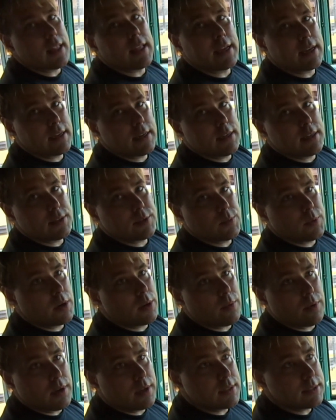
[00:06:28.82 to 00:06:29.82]
like it does when
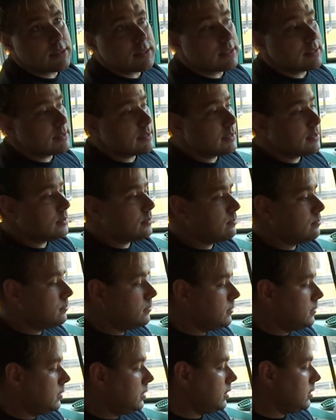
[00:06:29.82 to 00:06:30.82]
it runs, because it
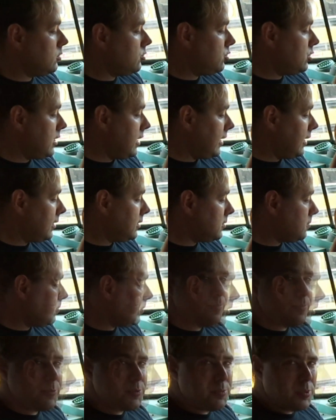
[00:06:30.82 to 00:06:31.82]
shakes.
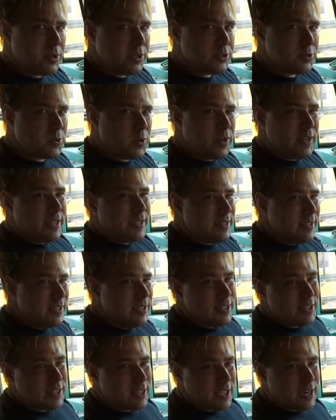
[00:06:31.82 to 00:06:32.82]
But it's pretty sweet
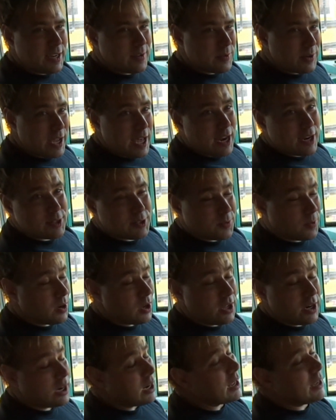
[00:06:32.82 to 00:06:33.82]
that we got it to
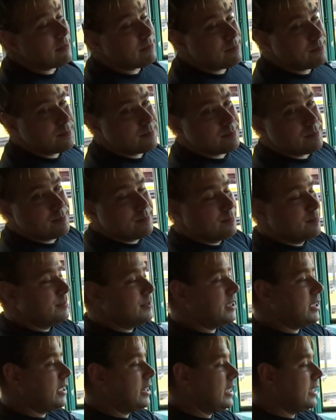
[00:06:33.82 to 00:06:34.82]
run, and I
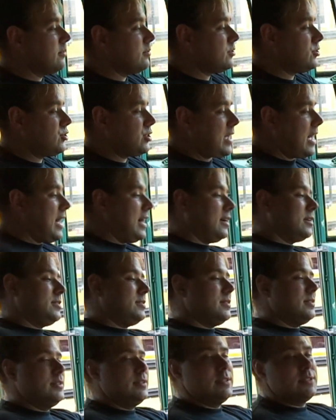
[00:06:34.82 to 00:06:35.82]
was
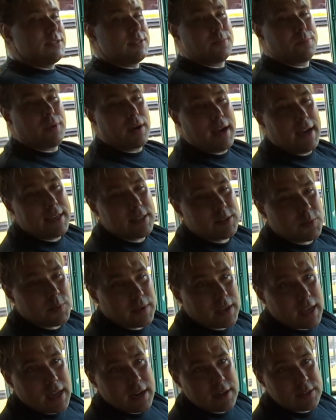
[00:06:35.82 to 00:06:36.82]
shocked and surprised when
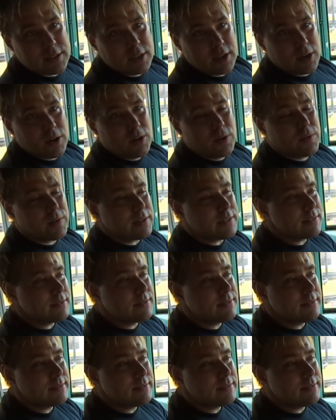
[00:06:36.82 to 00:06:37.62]
we got it to go, and